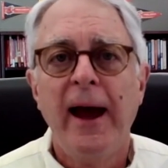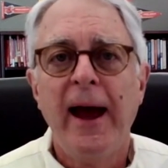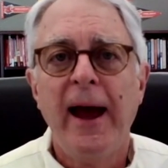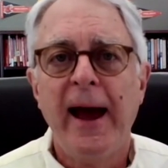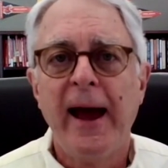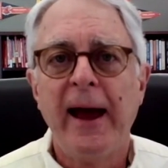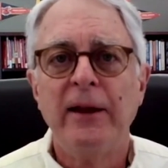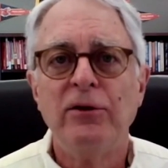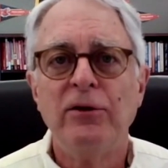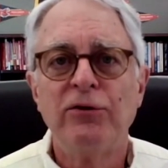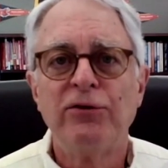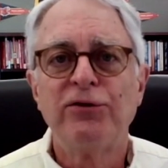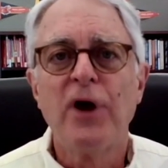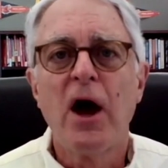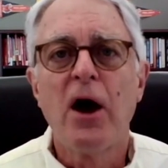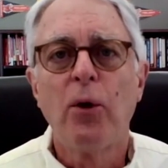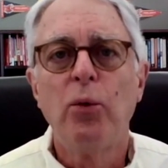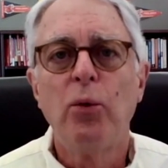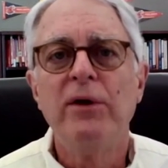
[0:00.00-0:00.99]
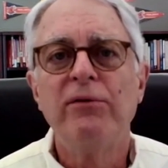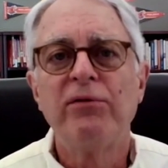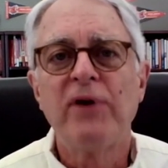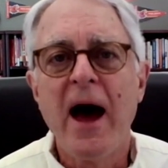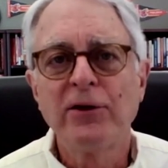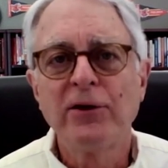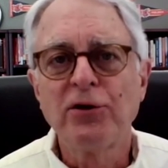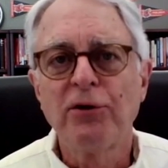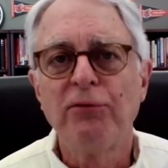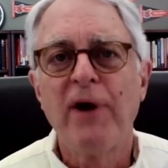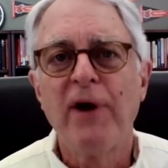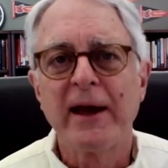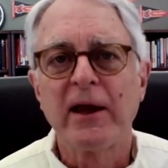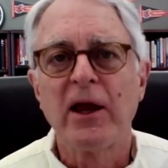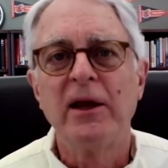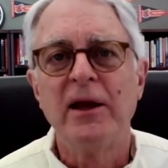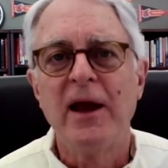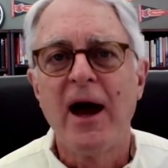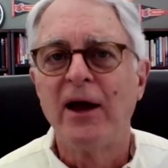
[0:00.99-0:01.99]
And so we've got to
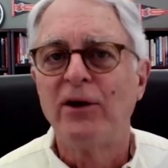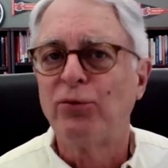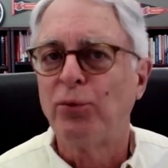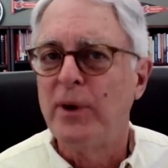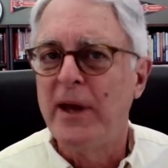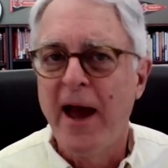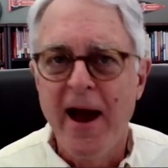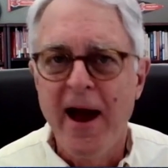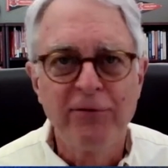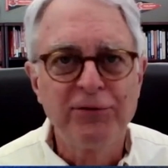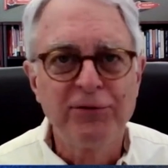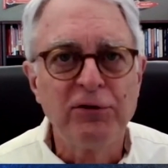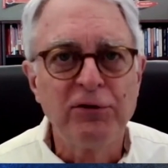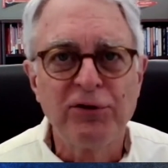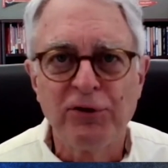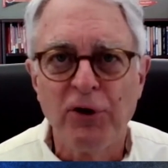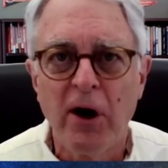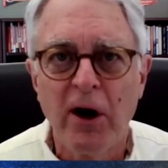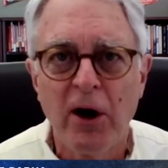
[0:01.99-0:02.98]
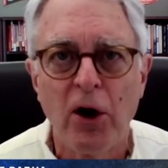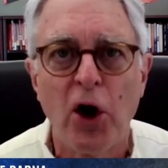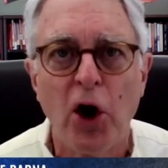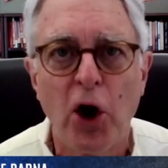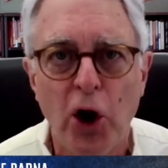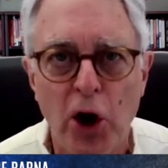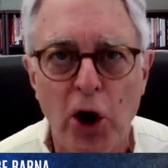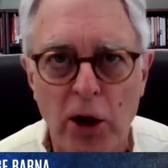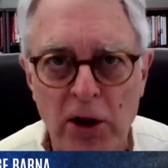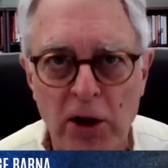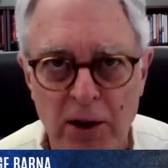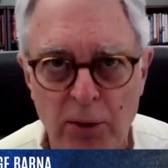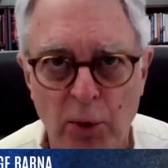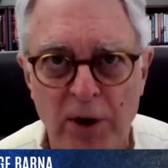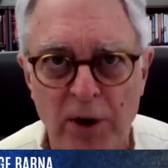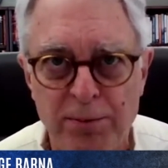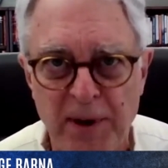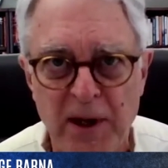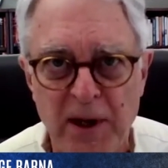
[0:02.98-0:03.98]
recognize we have to start early
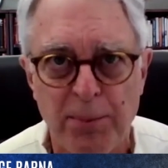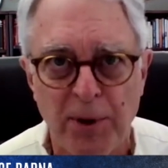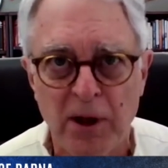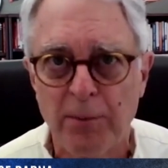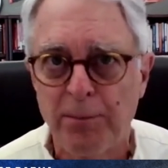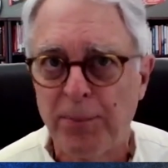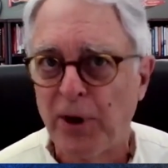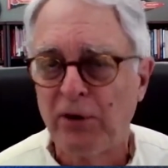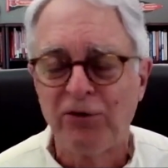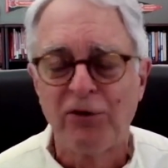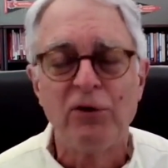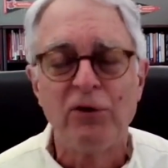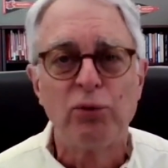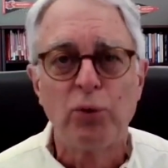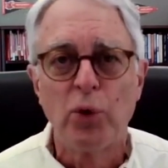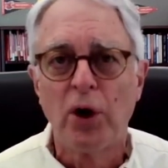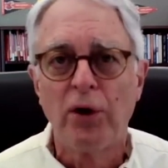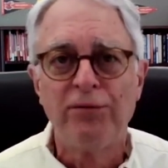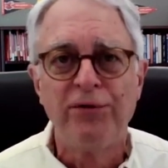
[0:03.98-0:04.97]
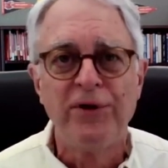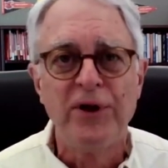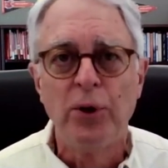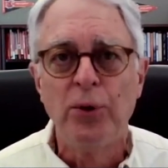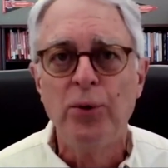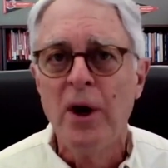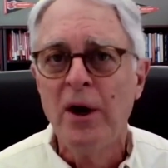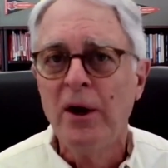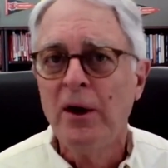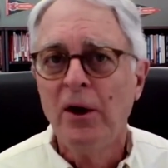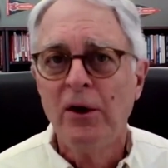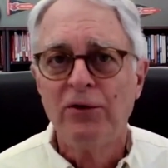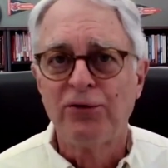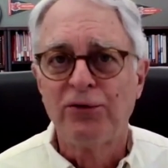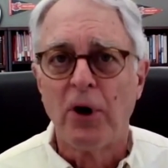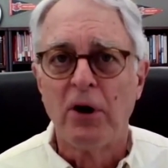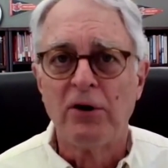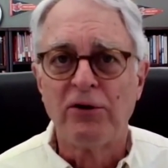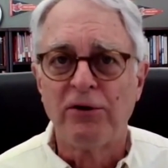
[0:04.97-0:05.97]
with people. A person's worldview
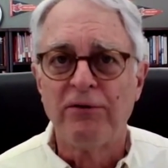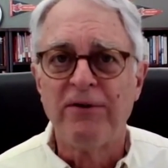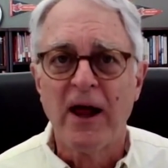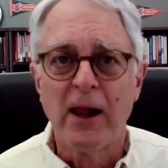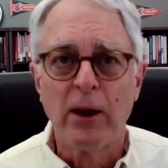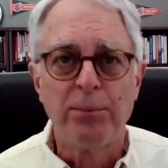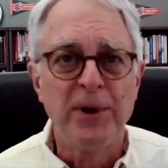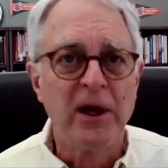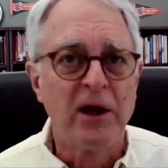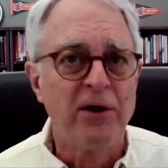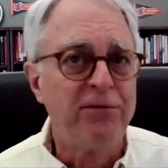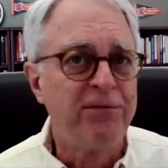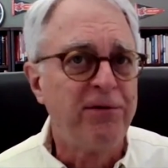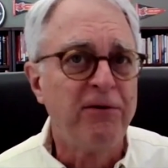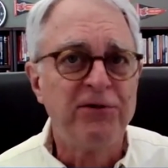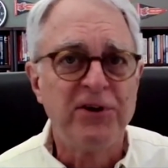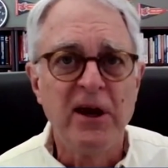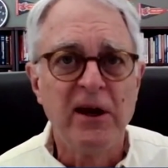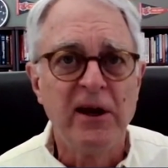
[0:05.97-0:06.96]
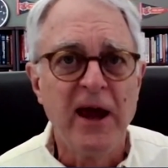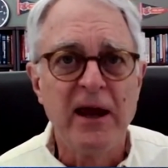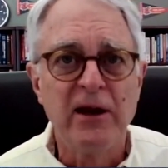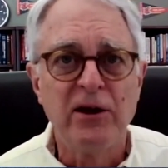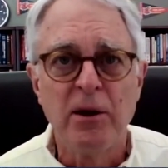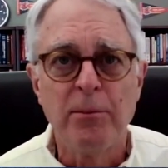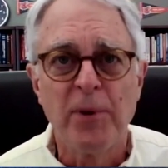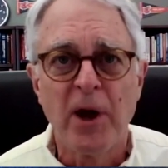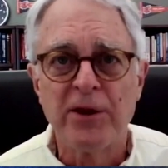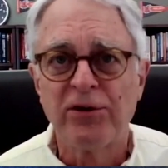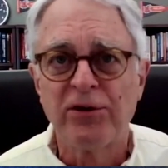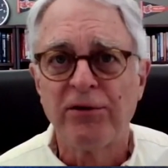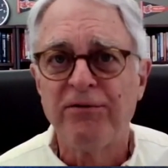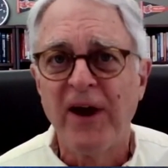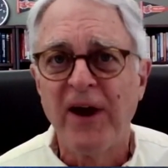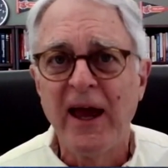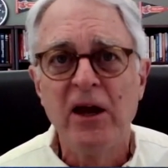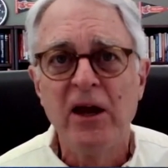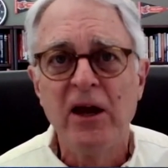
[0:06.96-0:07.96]
starts developing at 15 to 18 months
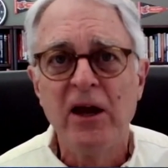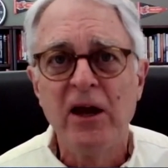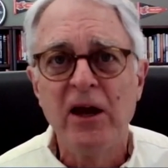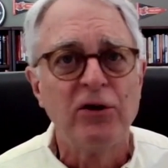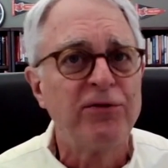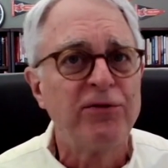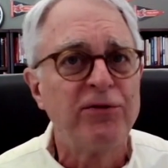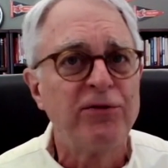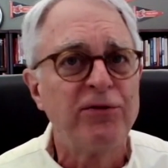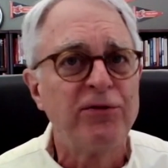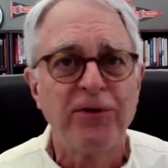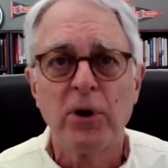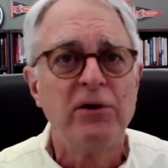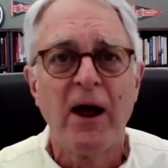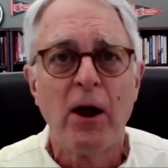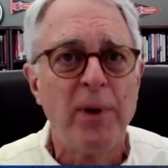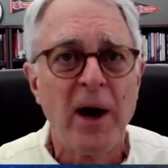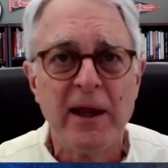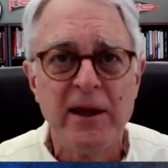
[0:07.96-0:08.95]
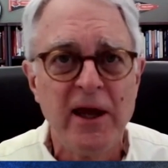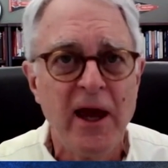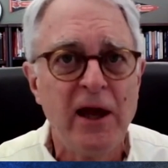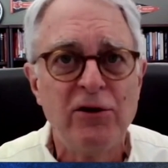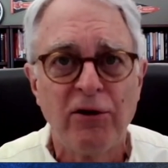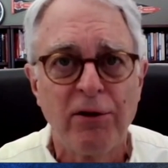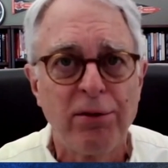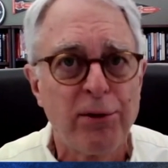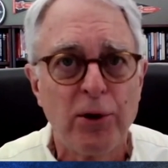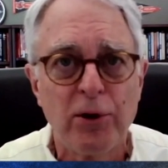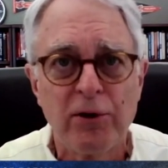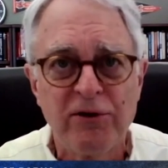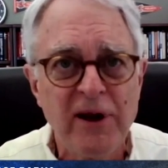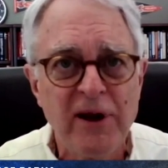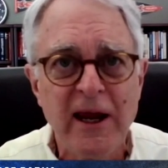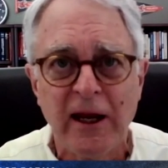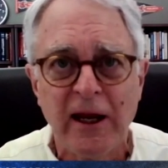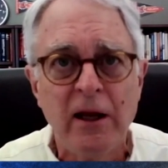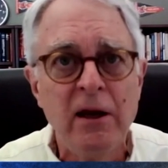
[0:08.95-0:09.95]
of age, is fully developed by the age of
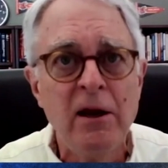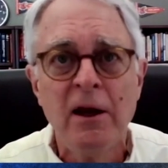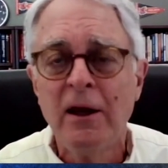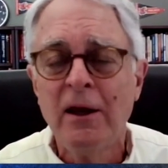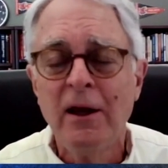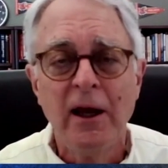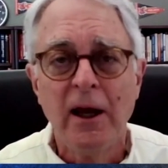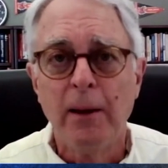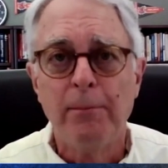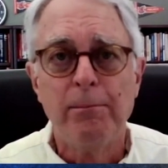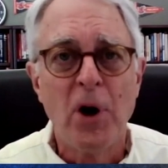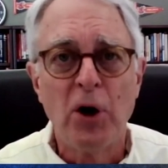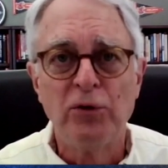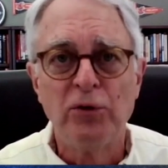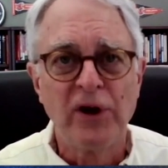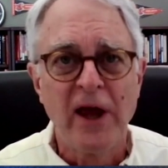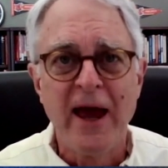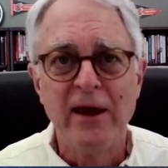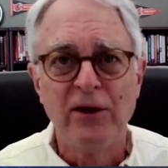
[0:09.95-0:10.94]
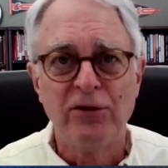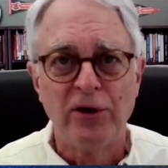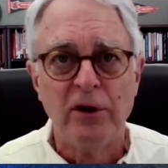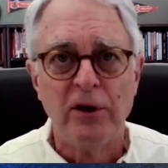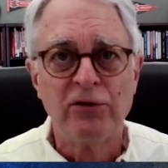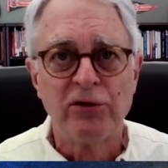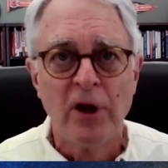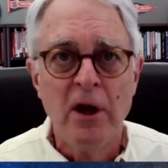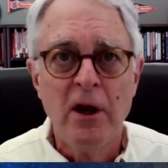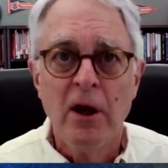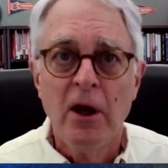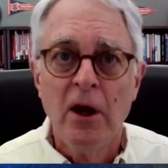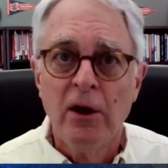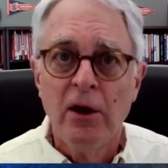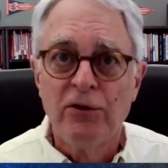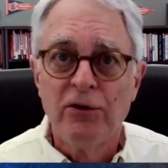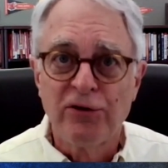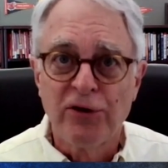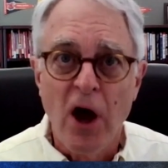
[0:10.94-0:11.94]
13 in most cases.
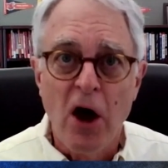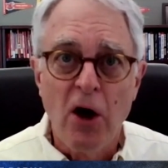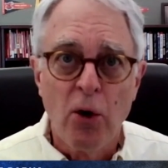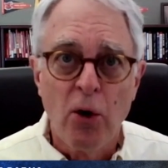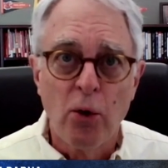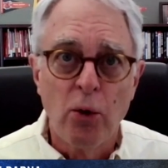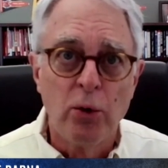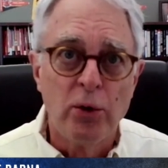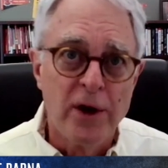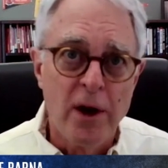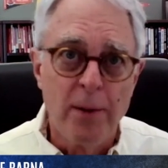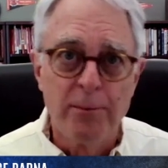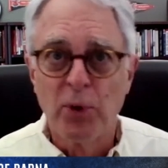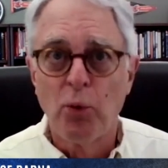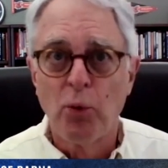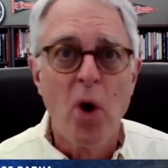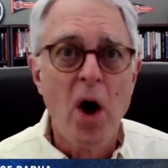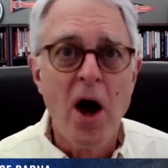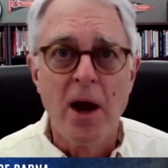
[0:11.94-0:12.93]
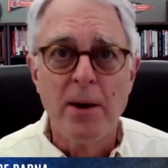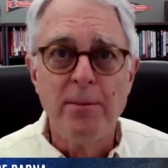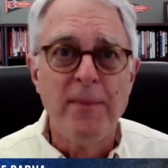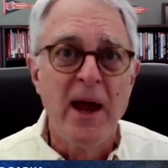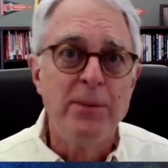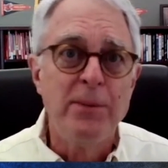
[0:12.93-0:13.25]
So number one,